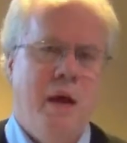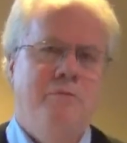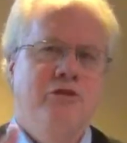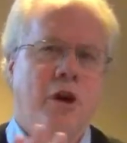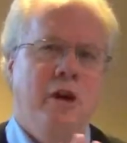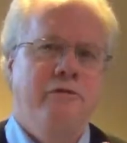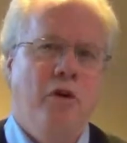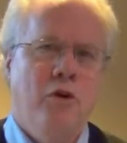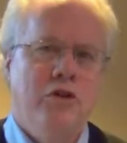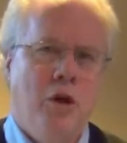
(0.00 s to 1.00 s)
I'm starting to
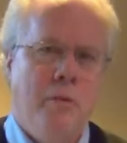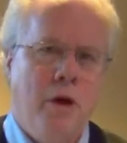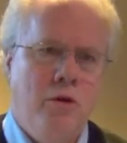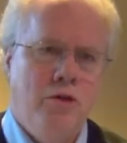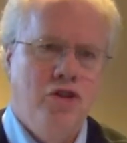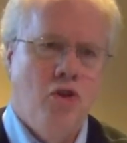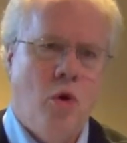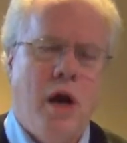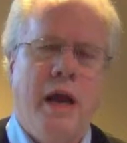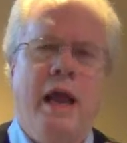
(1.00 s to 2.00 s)
focus on my own
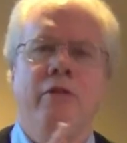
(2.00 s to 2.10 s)
story,